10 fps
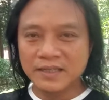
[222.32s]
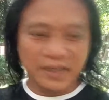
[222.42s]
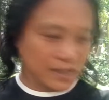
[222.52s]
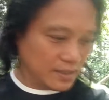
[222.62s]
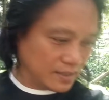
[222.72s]

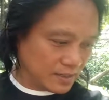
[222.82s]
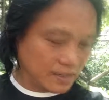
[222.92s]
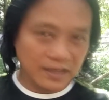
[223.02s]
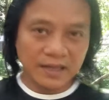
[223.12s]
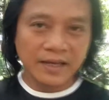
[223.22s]
And uh,
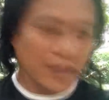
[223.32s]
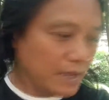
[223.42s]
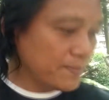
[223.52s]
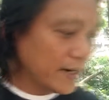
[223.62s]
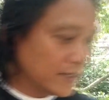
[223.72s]
hey
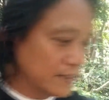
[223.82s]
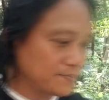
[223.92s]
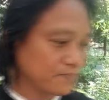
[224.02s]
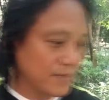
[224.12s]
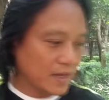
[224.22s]
buddy,
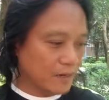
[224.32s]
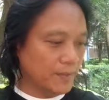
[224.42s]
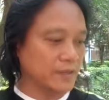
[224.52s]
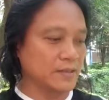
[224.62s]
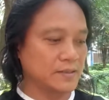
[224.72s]
come
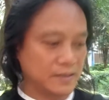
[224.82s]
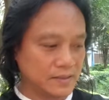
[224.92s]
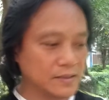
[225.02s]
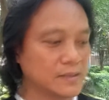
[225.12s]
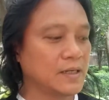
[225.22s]
on,
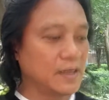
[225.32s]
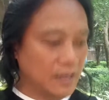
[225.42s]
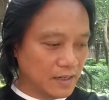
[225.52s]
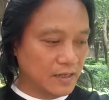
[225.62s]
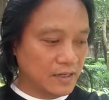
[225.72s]

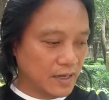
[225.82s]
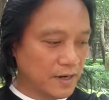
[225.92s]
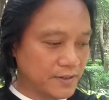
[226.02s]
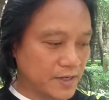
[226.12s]
hurry